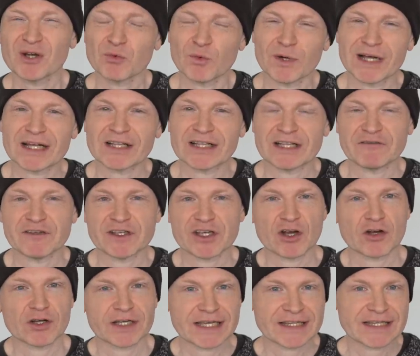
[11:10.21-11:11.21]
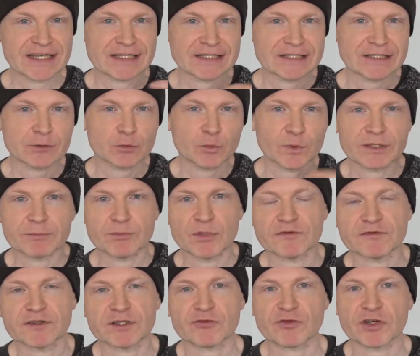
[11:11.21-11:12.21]
Well, if you can't get that little wind
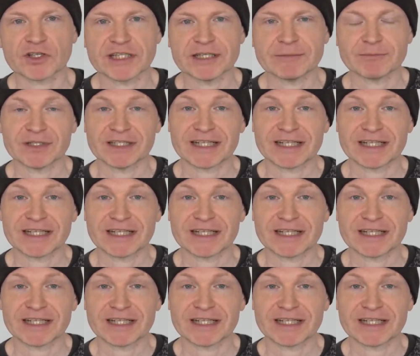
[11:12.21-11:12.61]
muffler on it,